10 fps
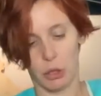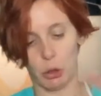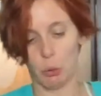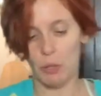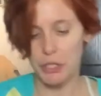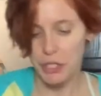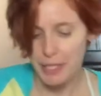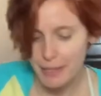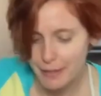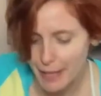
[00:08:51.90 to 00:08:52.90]
gorgeous.
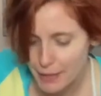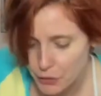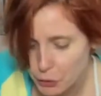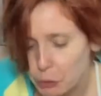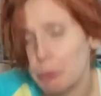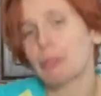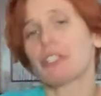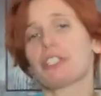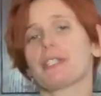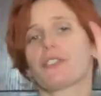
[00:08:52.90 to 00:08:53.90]
That is
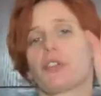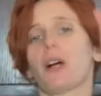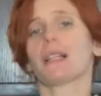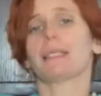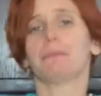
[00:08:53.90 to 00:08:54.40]
gorgeous chocolate